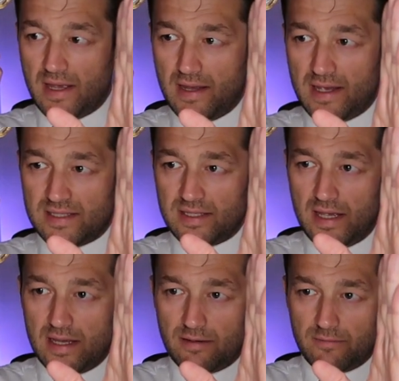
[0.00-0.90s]
and as
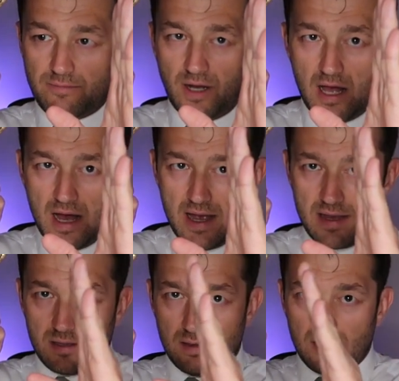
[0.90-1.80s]
they
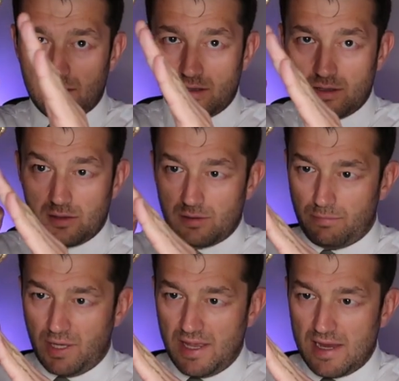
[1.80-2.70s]
fly the
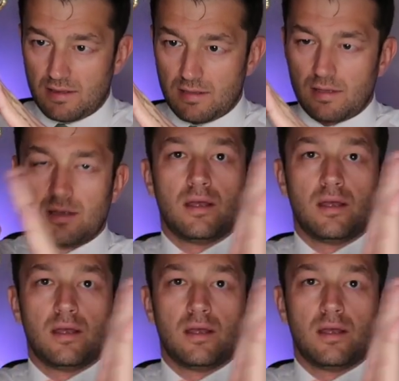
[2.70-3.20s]
blade